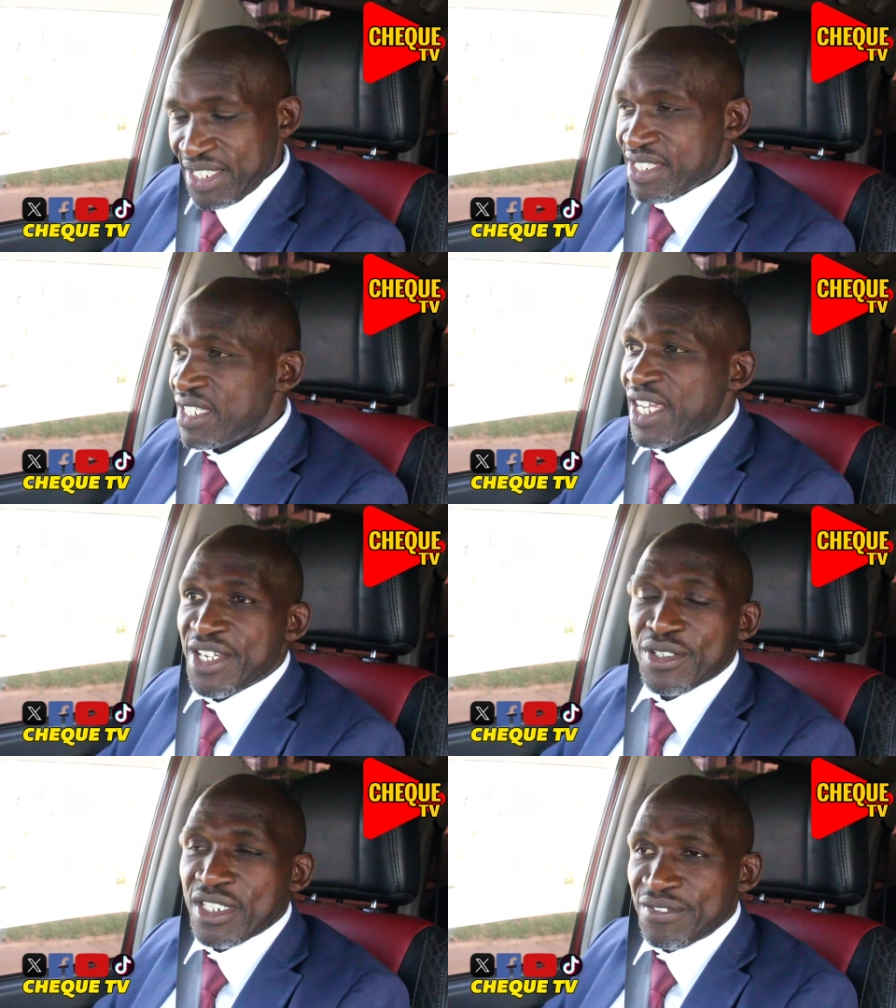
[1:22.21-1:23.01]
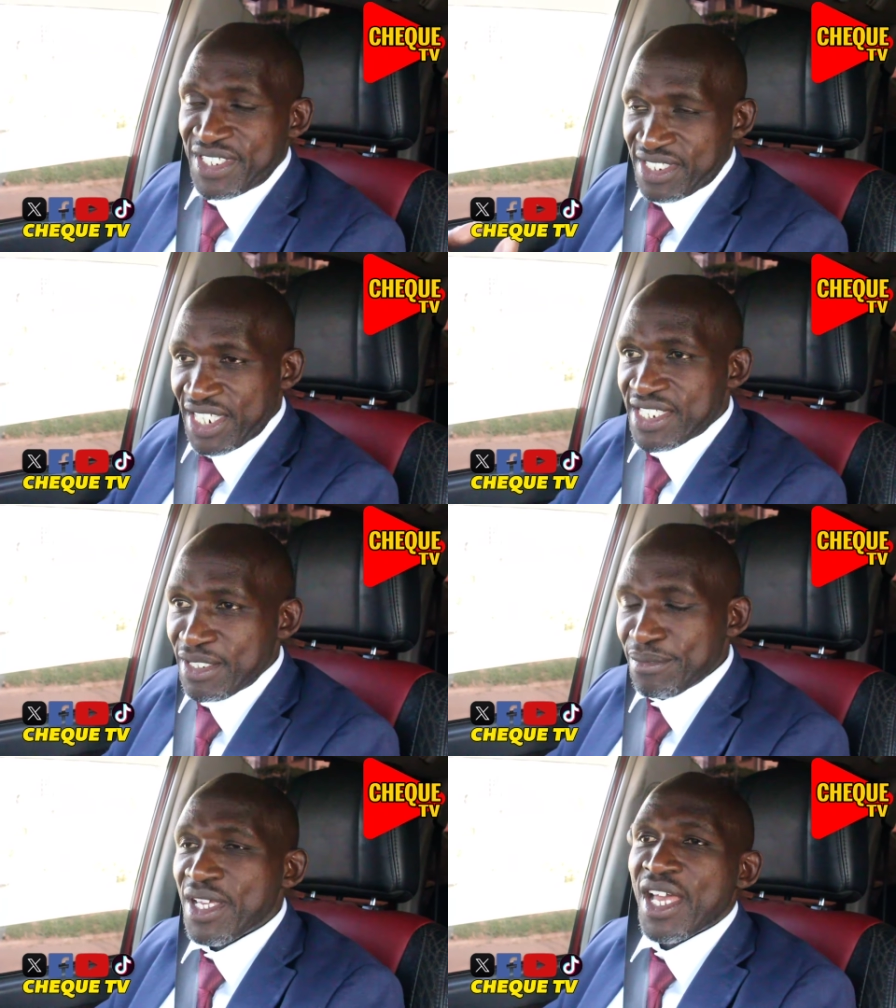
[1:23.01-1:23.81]
The Senate cannot investigate
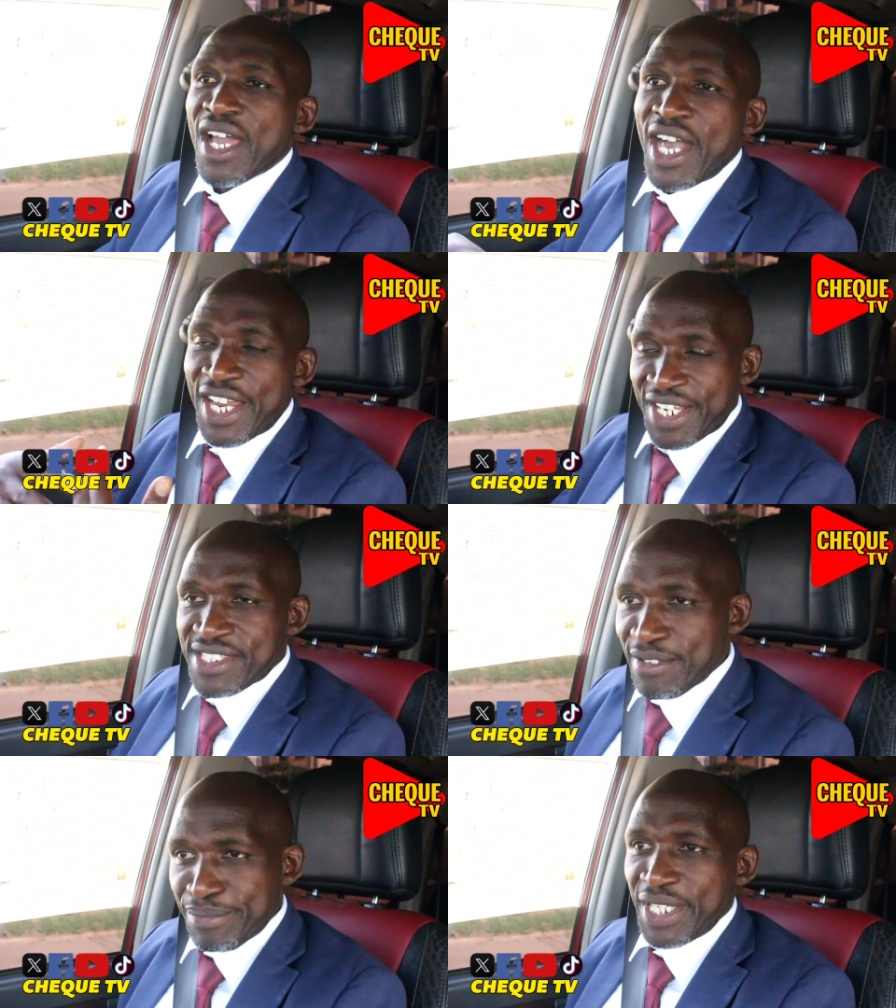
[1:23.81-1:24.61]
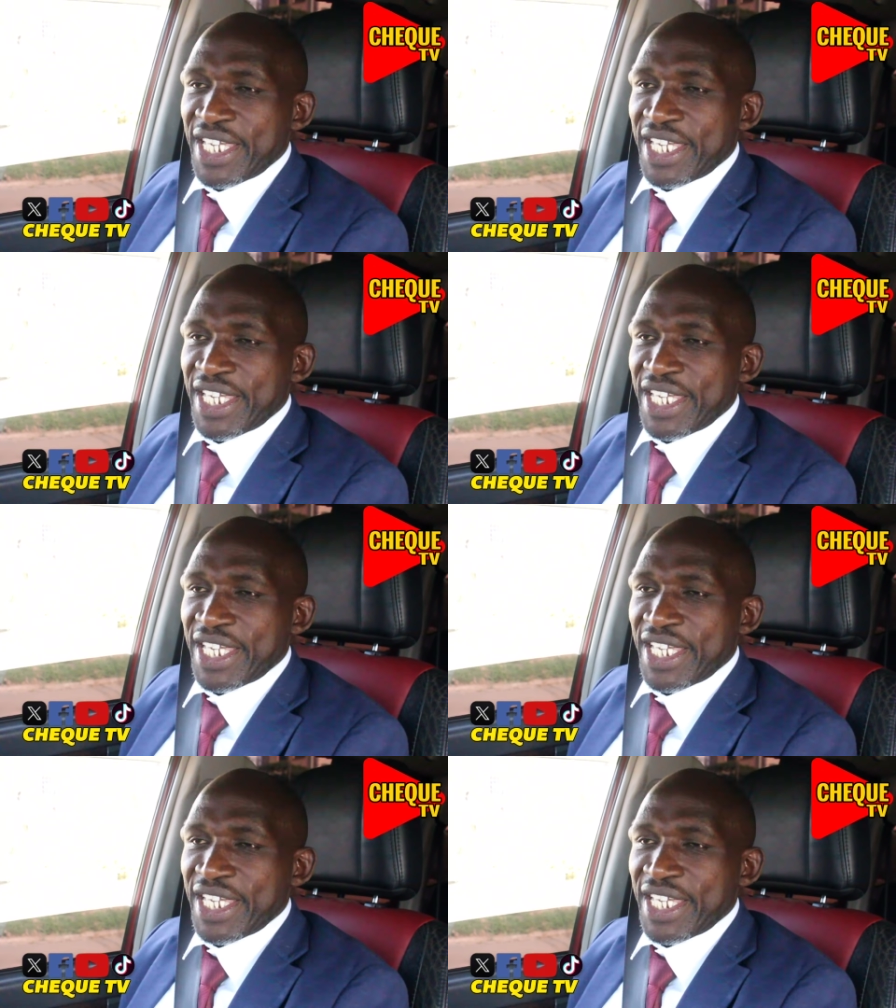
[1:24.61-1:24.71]
him and doesn't appear.